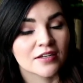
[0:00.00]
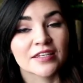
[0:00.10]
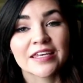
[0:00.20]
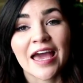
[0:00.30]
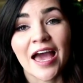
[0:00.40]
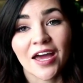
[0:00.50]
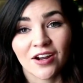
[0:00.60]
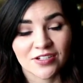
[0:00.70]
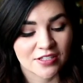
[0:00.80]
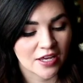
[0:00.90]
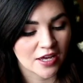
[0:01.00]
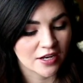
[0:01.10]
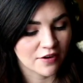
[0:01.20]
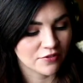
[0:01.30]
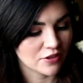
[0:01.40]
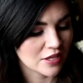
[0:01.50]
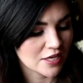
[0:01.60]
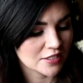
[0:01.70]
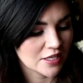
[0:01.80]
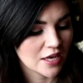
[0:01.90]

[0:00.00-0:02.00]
cannot say enough good things